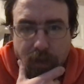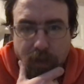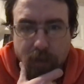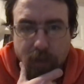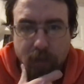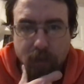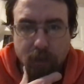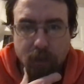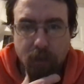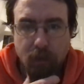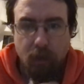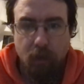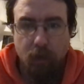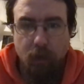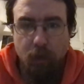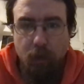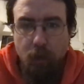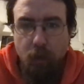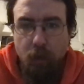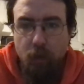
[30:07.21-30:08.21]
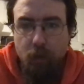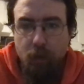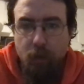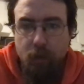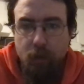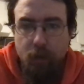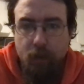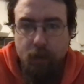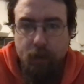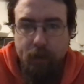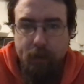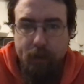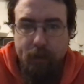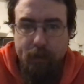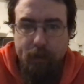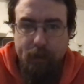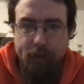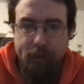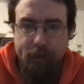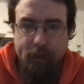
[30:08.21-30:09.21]
So...
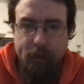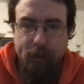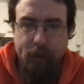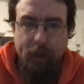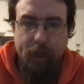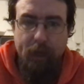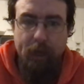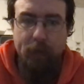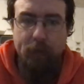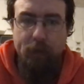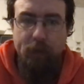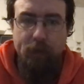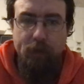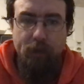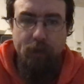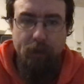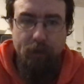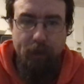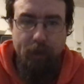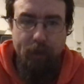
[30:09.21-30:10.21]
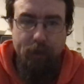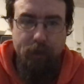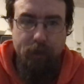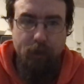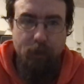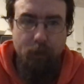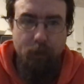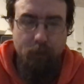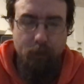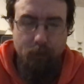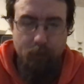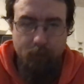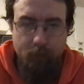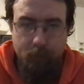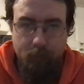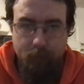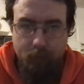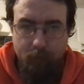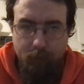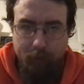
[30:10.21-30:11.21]
Skyward... Okay, so...
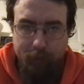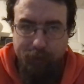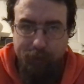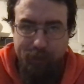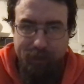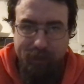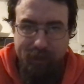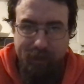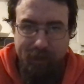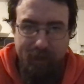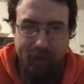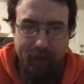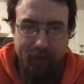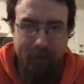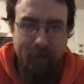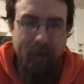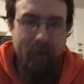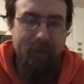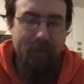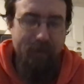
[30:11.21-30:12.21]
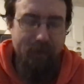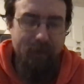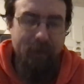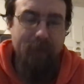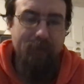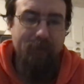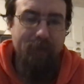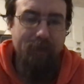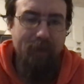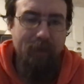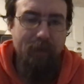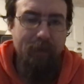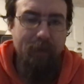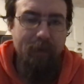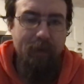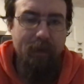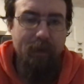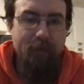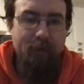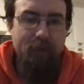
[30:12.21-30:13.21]
So excited, I'm definitely gonna
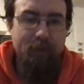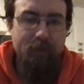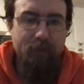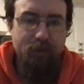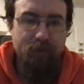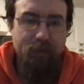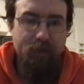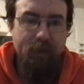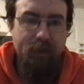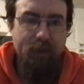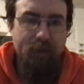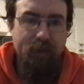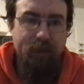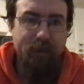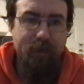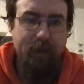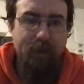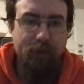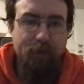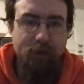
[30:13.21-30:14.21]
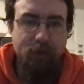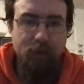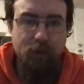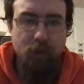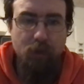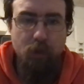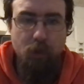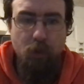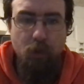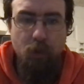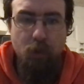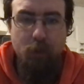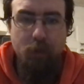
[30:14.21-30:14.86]
be tricky to get this out, so...